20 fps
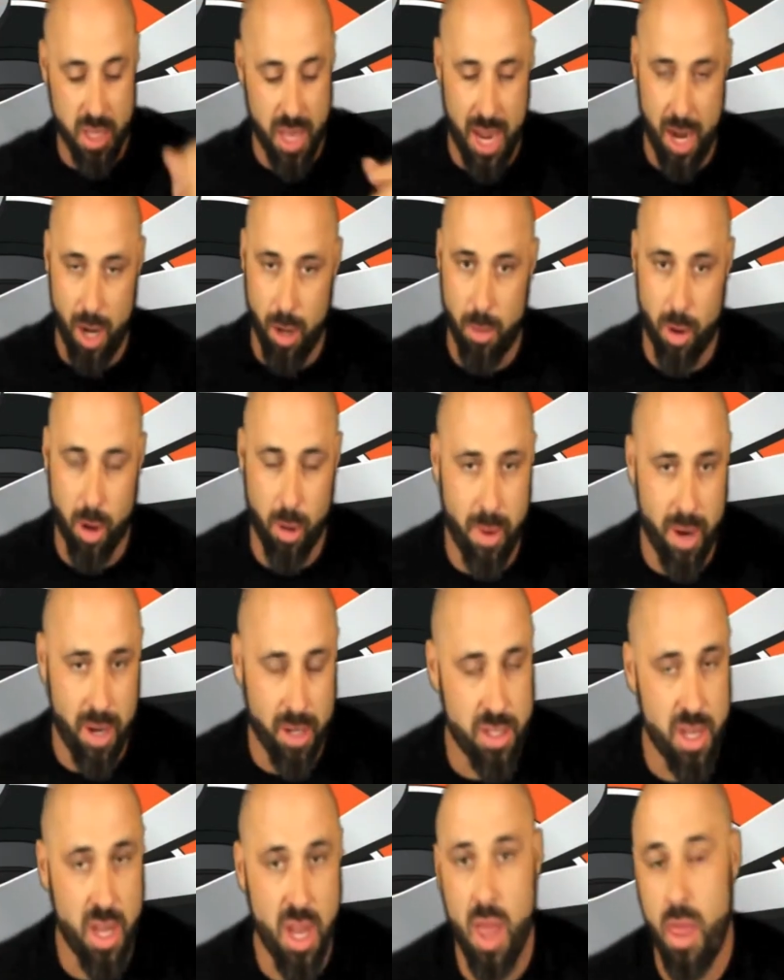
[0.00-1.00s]
handlebar
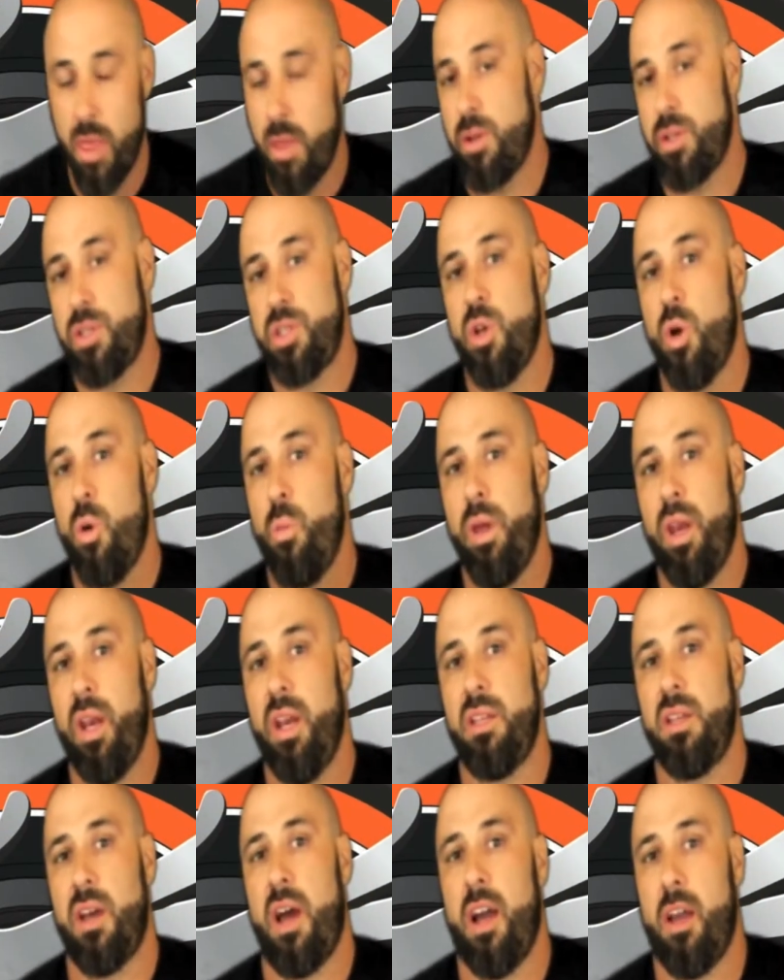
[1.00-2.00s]
mounts. There's so many
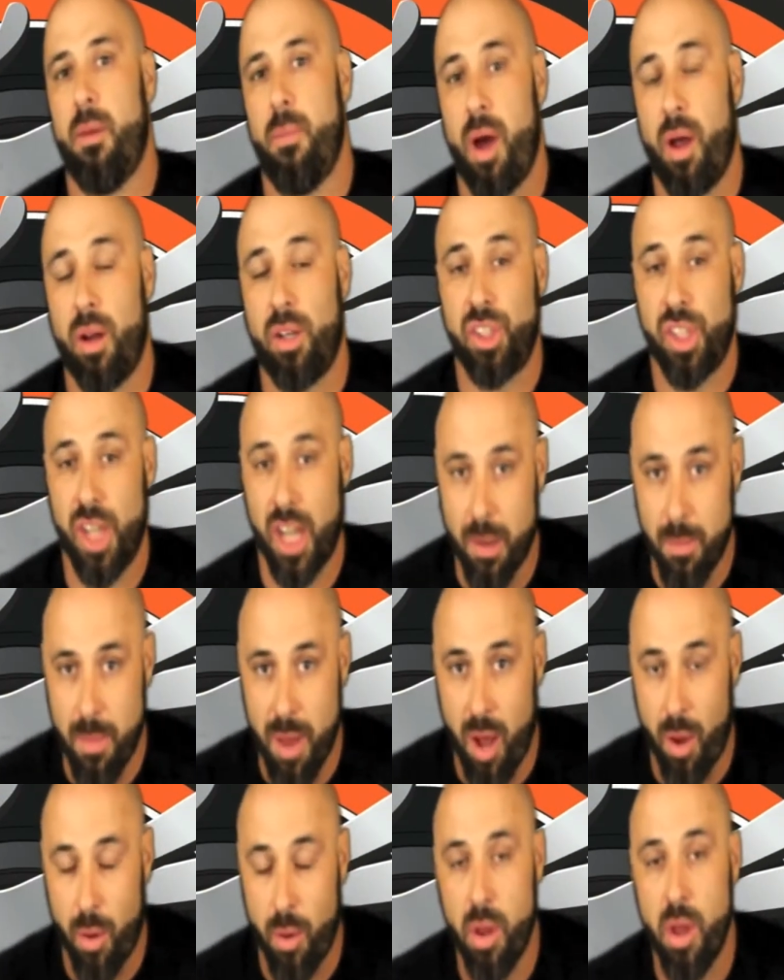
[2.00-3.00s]
to talk about. Check them
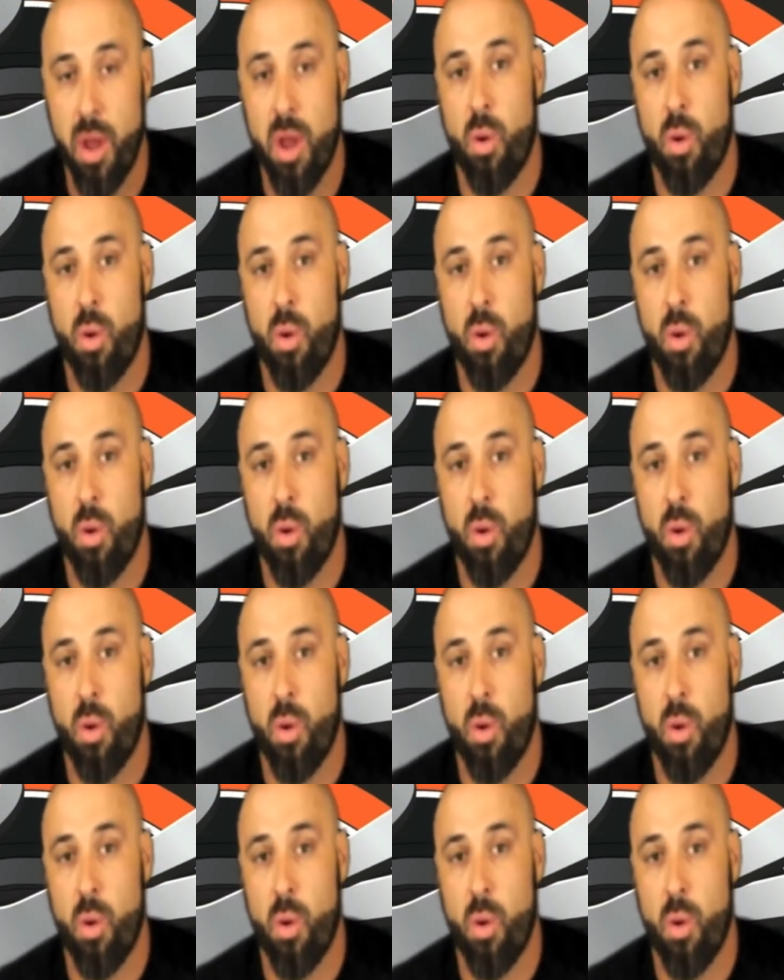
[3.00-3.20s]
out.